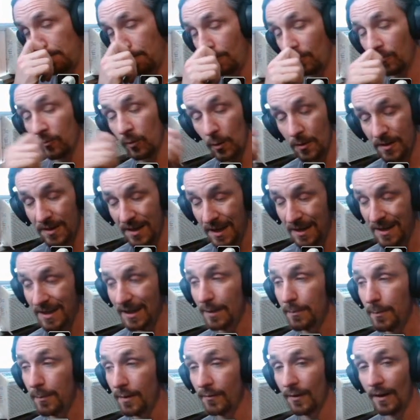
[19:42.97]
rotating
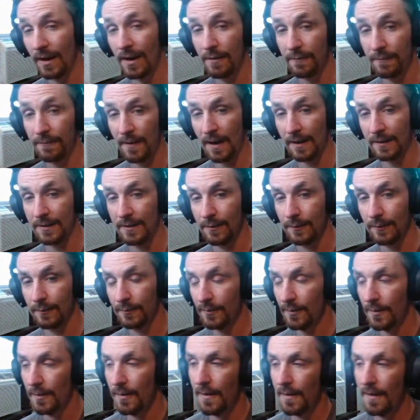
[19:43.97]
can be very effective,
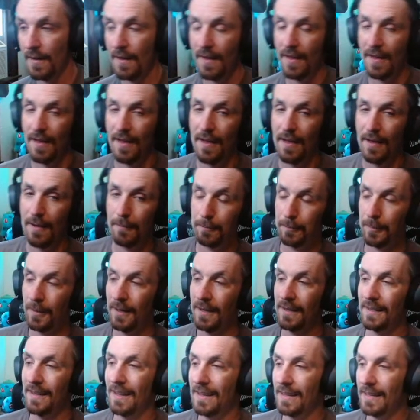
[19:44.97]

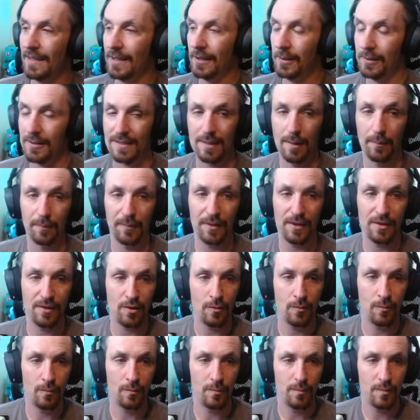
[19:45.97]
but here's something
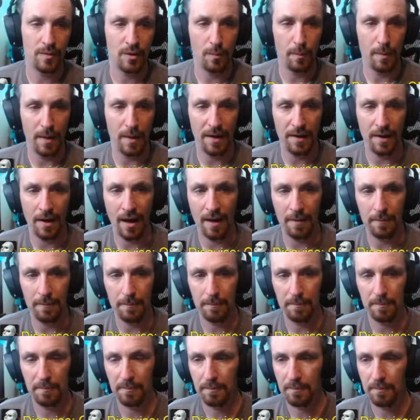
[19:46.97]
you may not
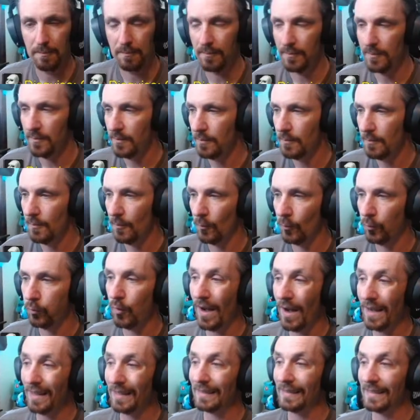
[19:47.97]

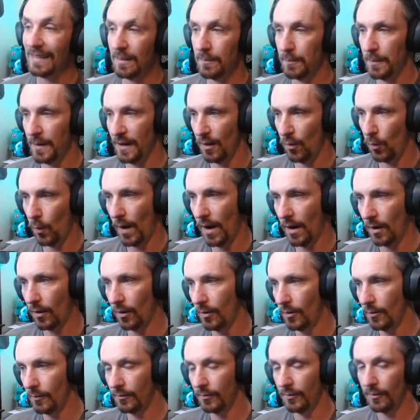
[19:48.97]
readily be aware
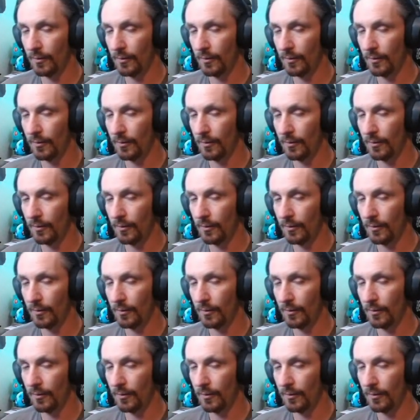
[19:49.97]
of.